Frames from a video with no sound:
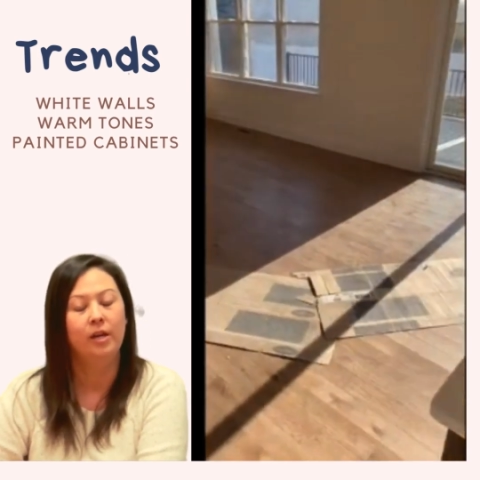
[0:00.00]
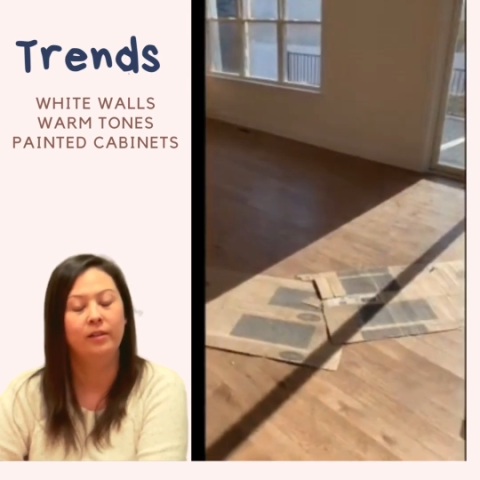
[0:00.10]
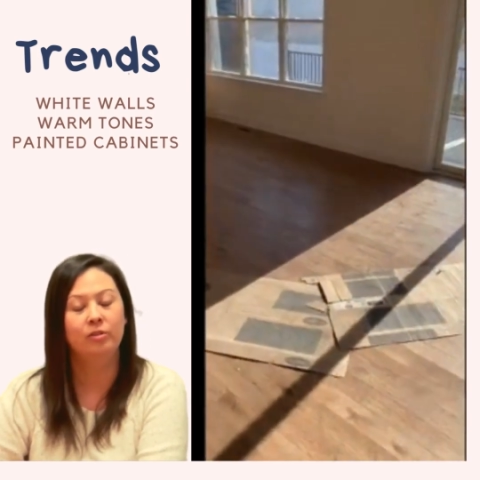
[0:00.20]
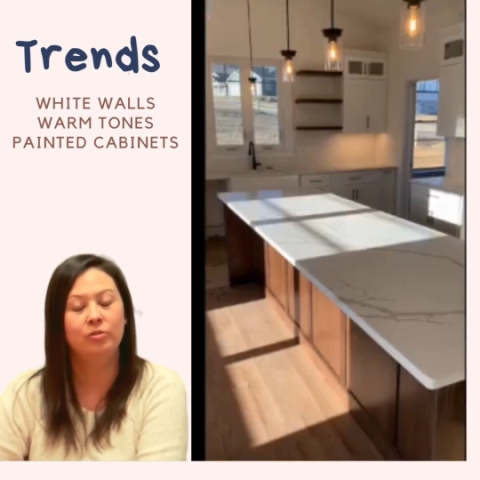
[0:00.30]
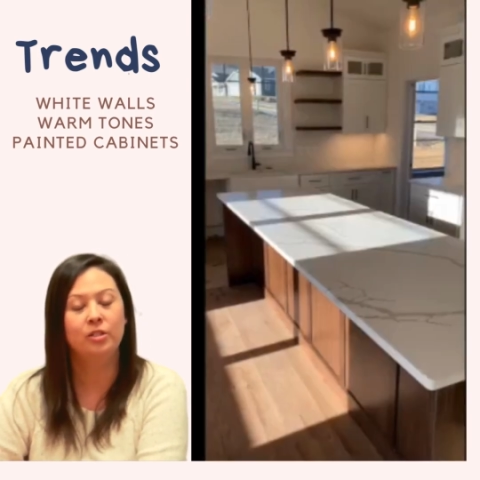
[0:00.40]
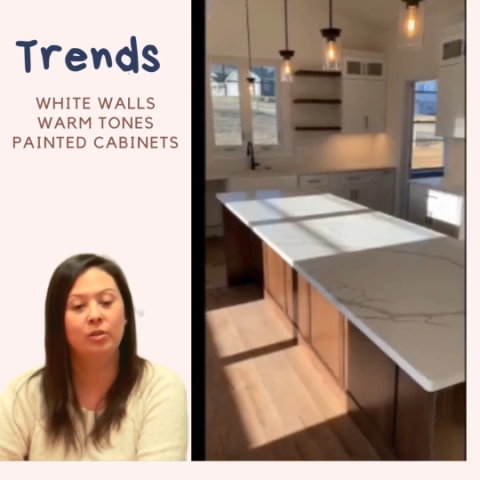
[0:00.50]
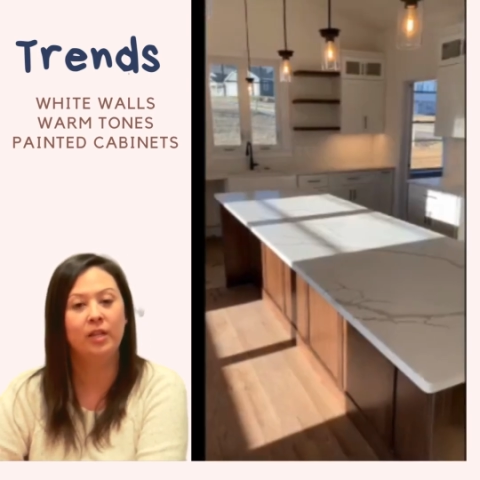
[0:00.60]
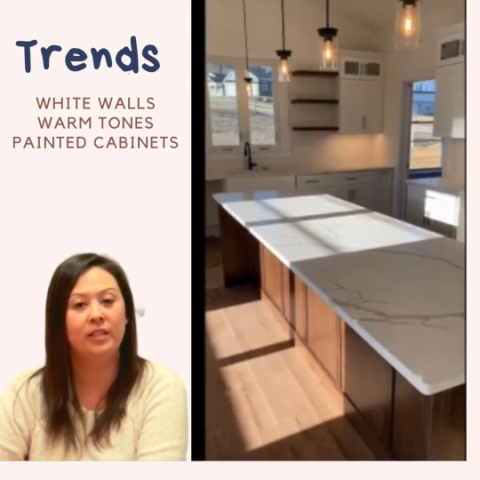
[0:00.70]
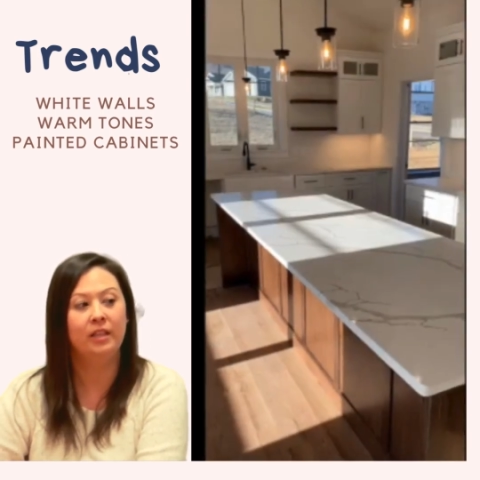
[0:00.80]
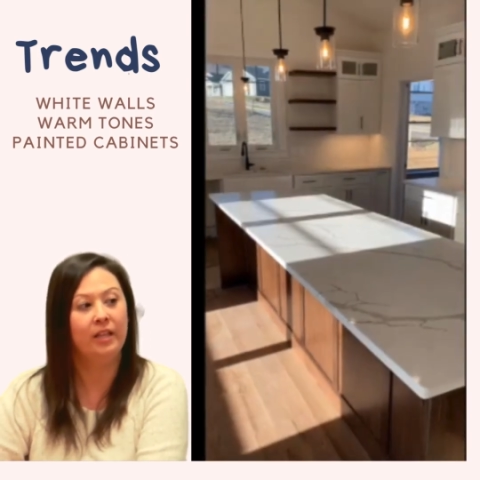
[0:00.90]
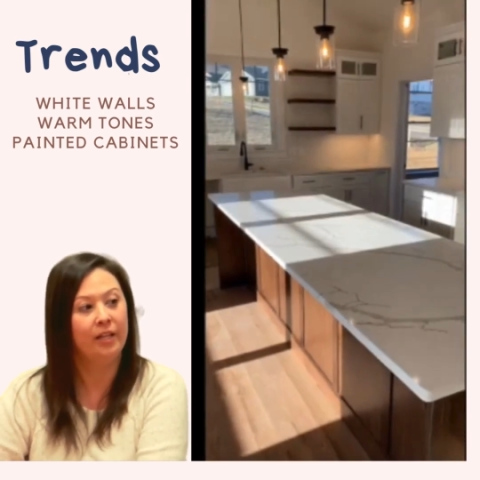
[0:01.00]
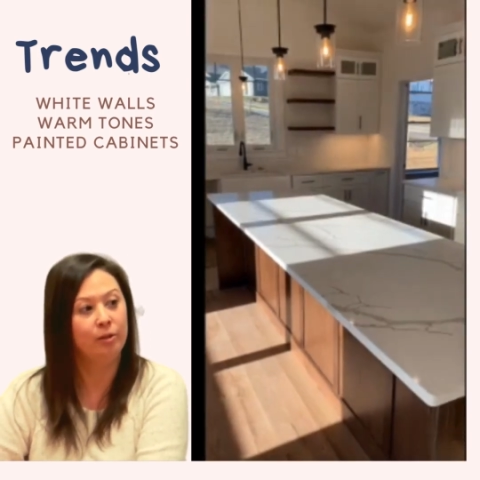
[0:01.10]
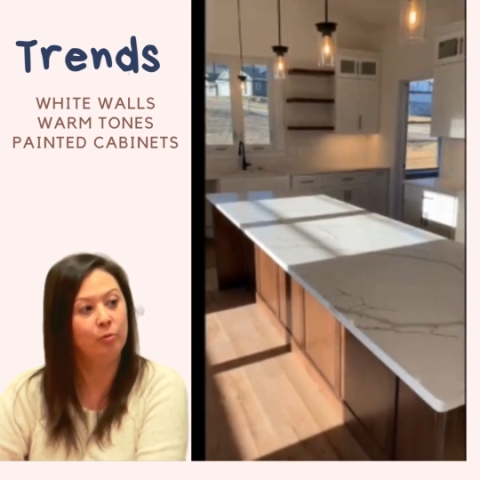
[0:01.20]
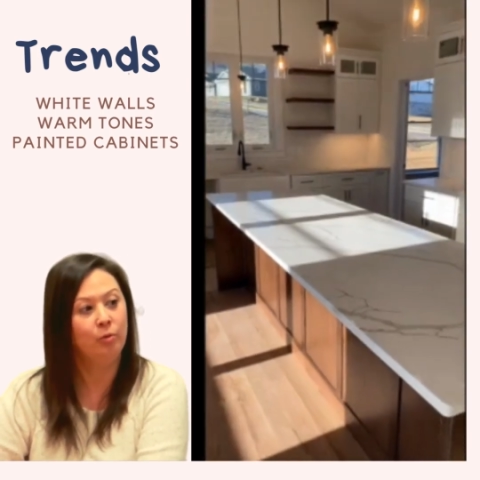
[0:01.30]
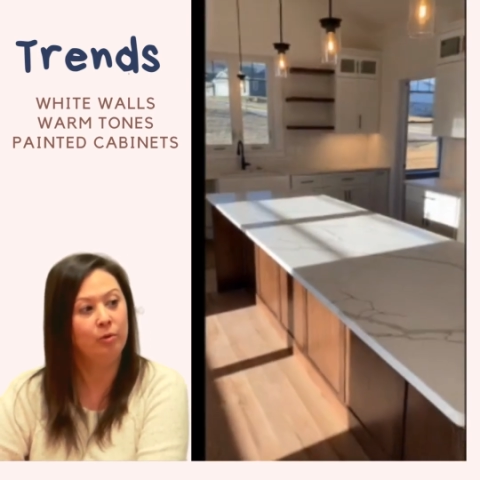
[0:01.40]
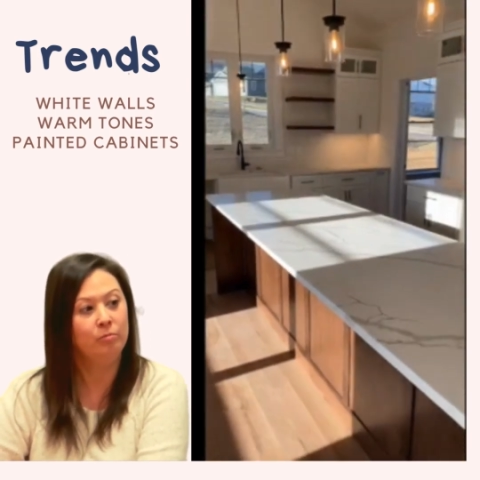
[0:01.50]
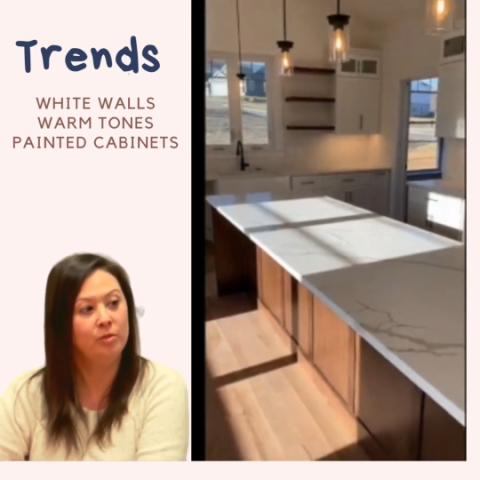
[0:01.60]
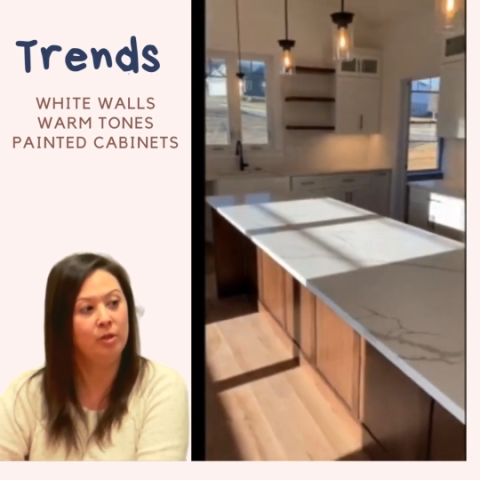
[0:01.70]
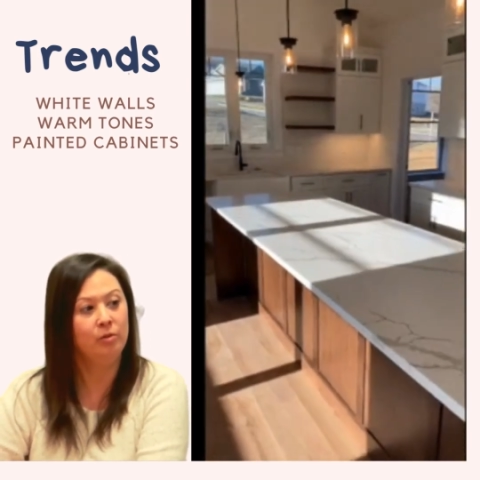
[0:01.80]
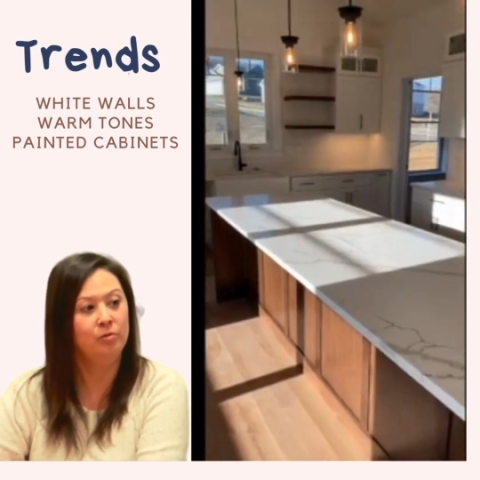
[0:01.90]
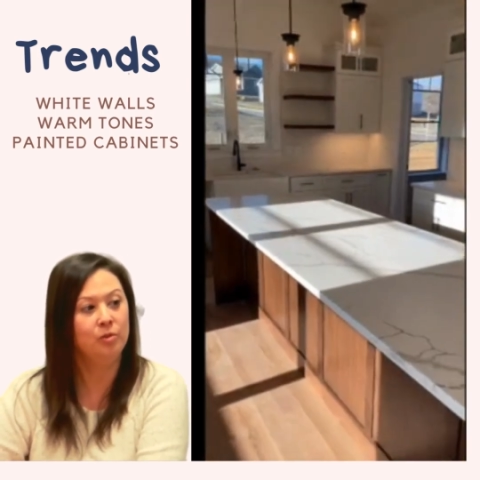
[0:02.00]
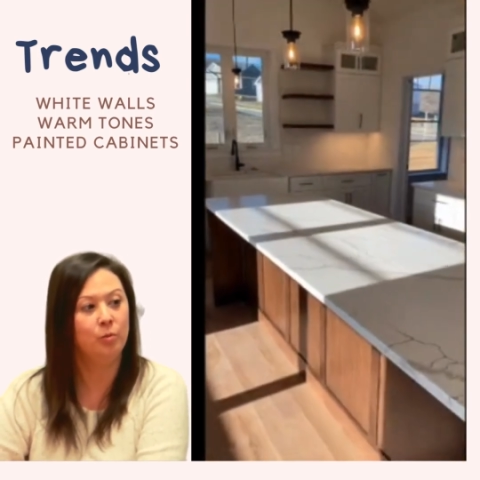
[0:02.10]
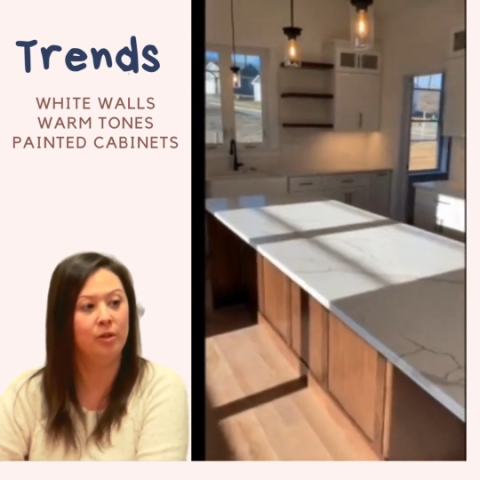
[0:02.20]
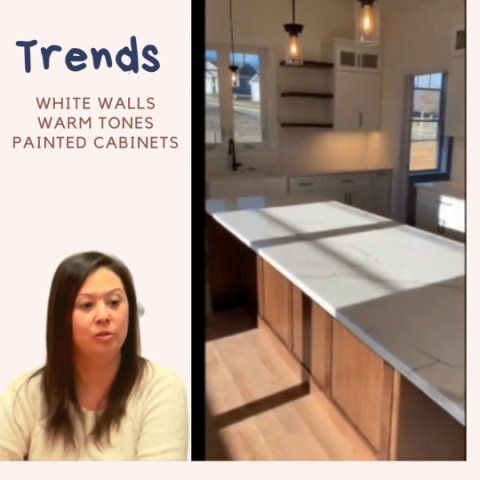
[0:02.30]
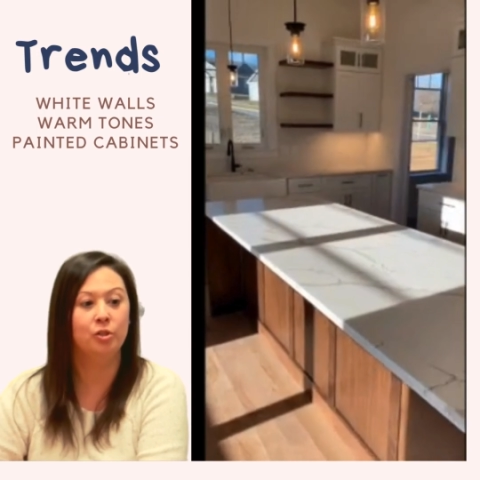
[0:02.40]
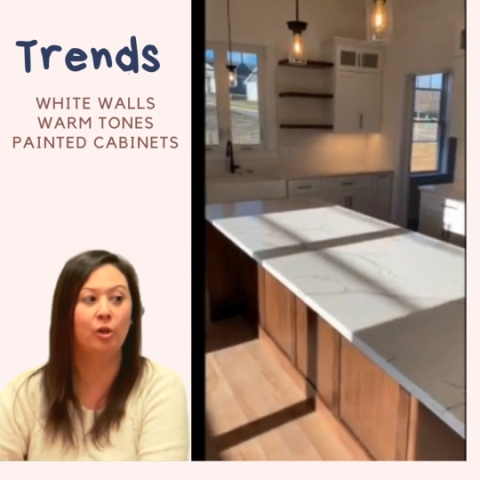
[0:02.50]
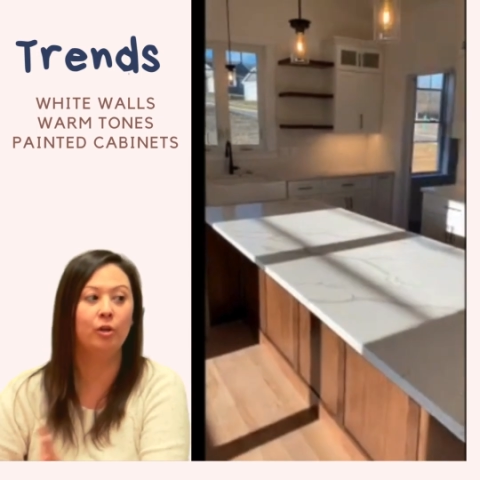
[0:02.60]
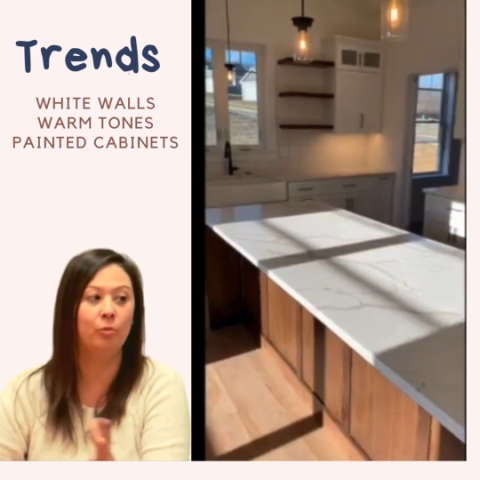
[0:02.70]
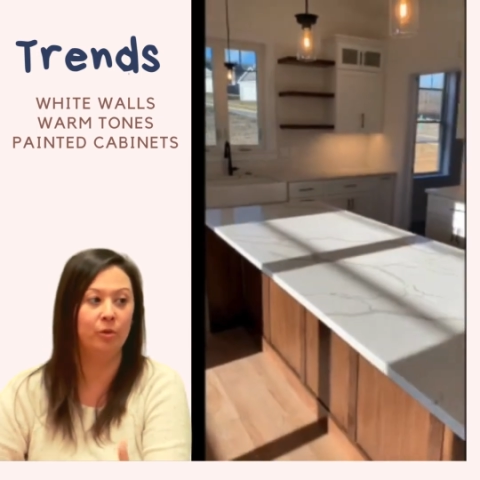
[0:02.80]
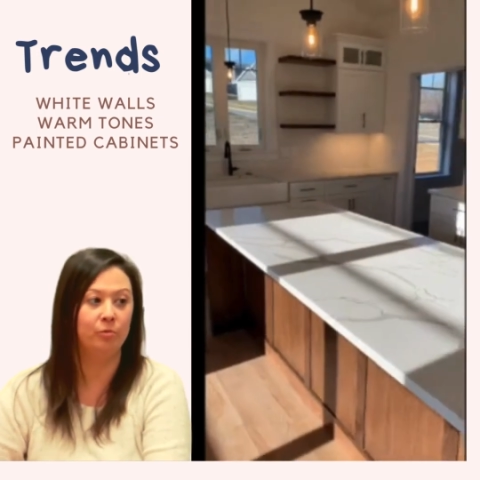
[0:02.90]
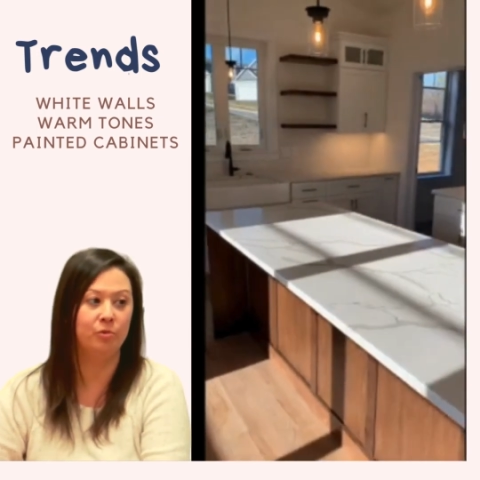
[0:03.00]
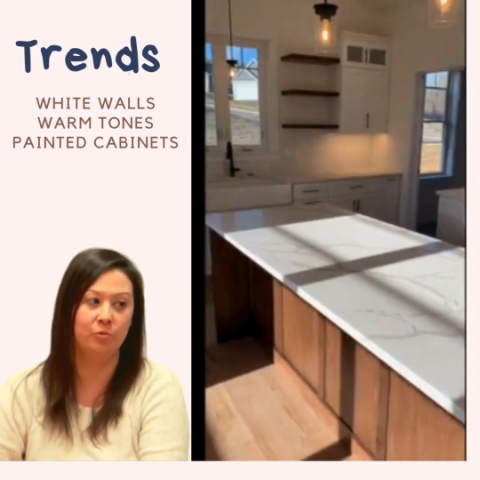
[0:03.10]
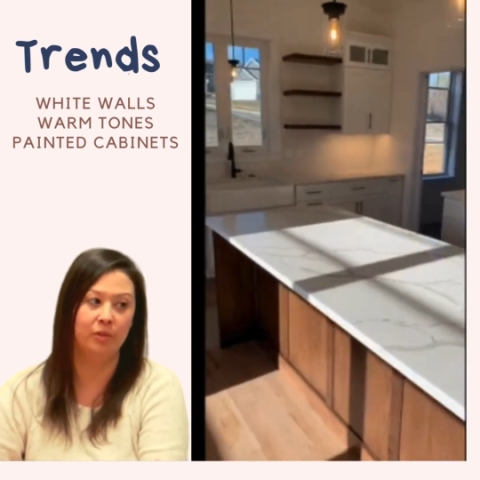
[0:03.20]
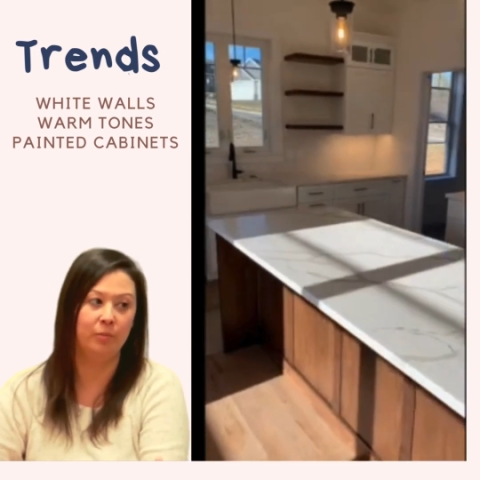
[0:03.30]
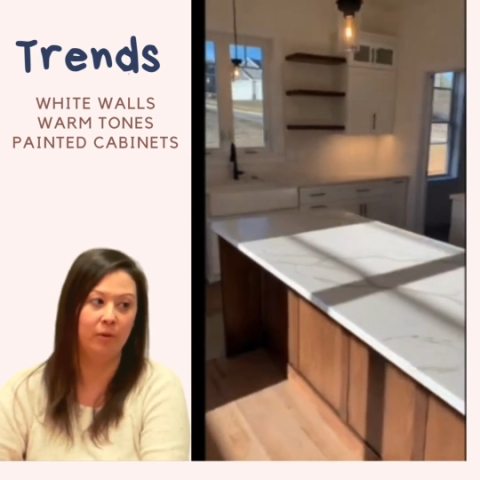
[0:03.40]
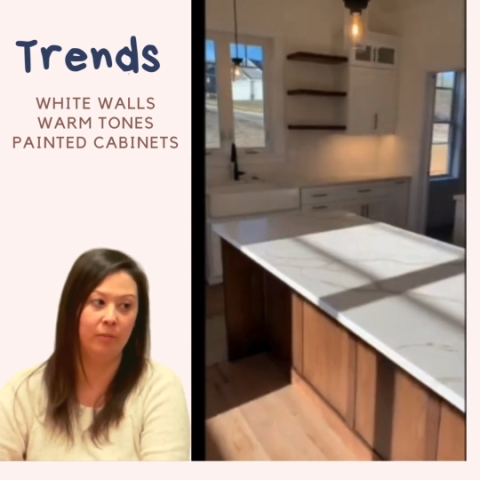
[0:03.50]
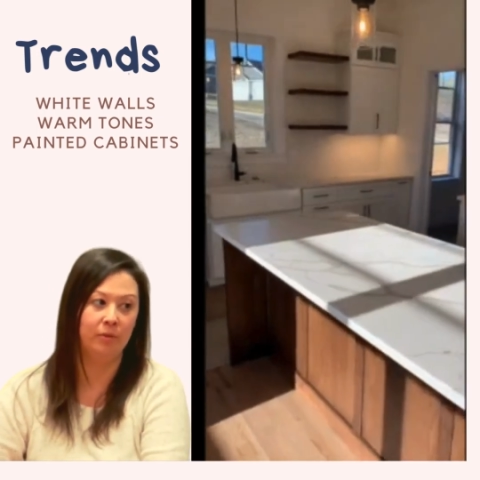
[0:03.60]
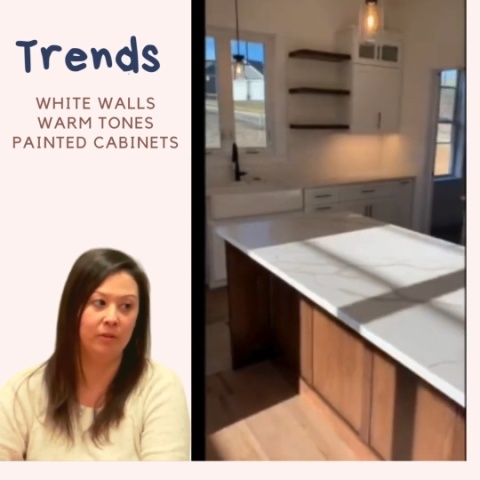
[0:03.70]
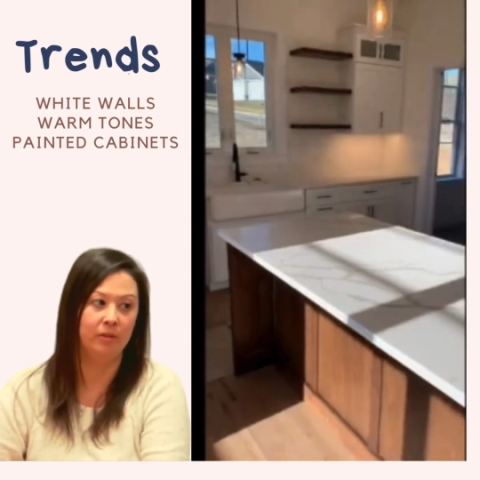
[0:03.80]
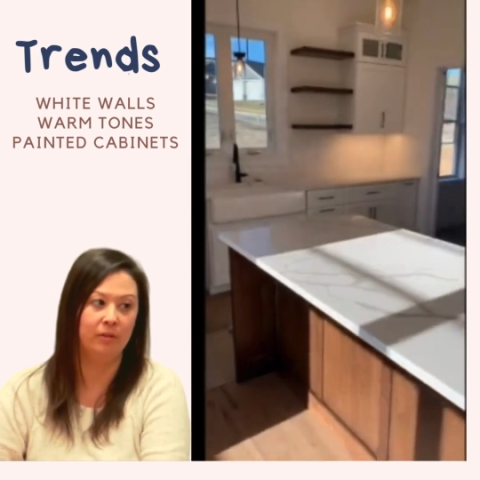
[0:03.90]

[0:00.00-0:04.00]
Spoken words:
There's still like the lighter warm tones, where dark wood was really popular,